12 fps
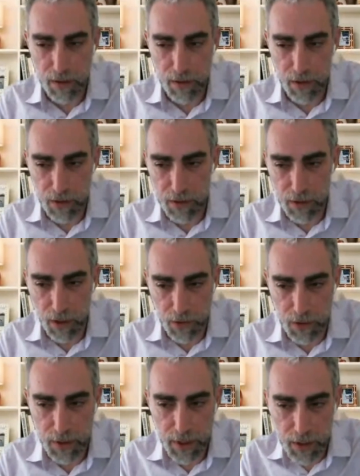there's
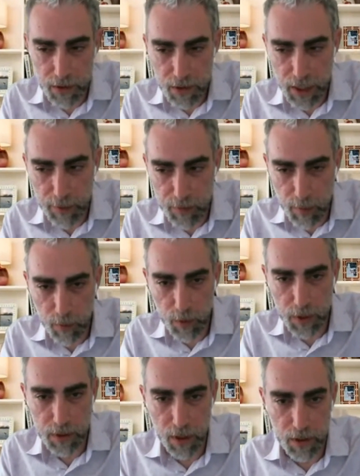skills types
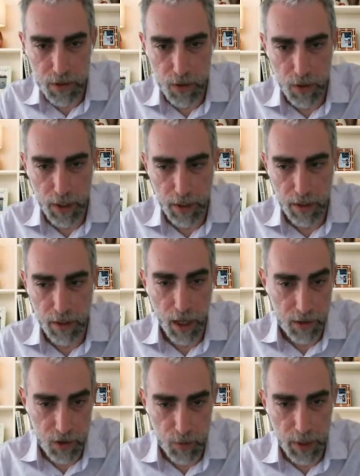memories, and also like the
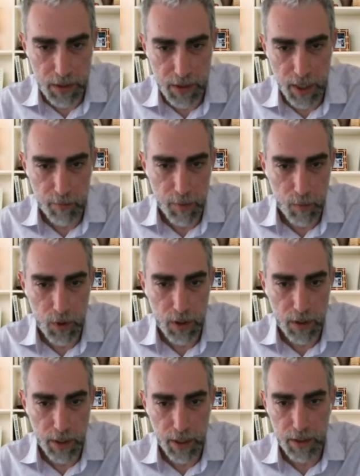knowledge base type
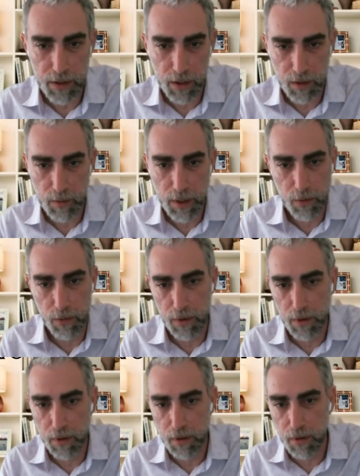memory, like I talked about with
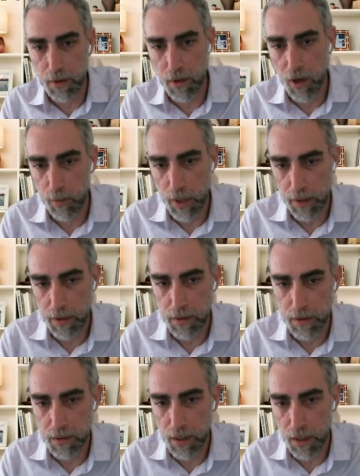
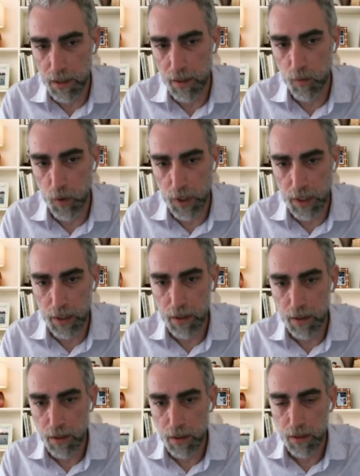Karpathy's LM wiki.
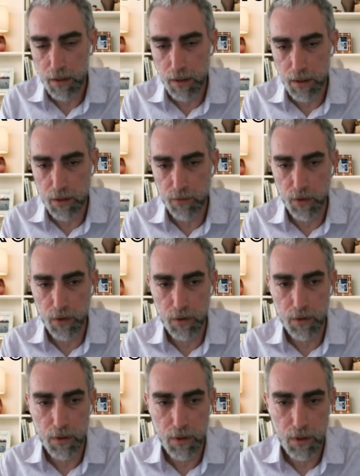It's
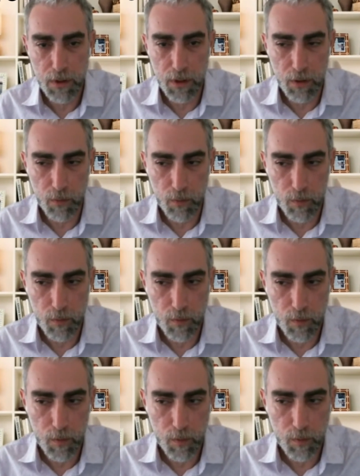for
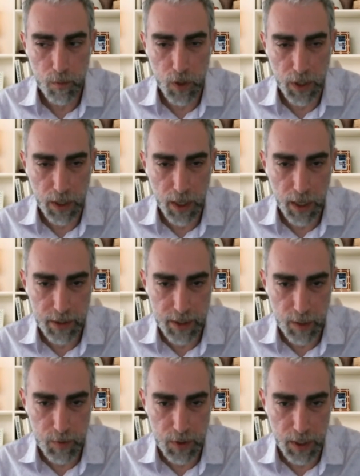putting
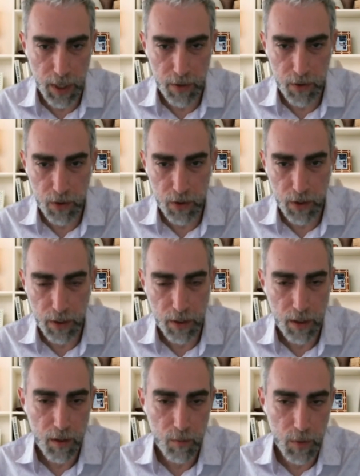concepts together, and
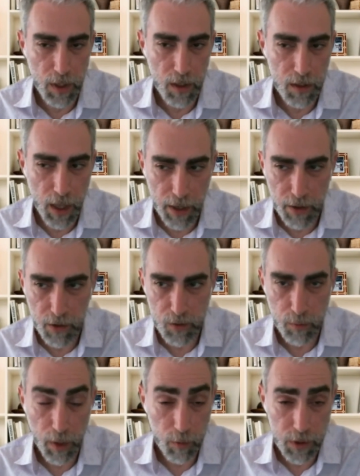a lot of those
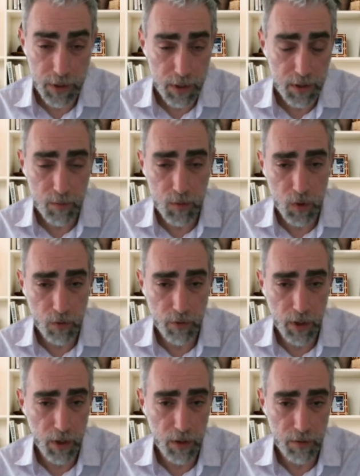memory systems are
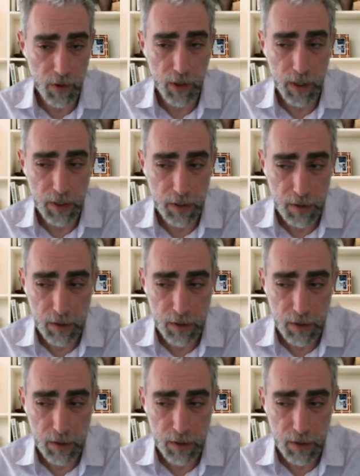very, very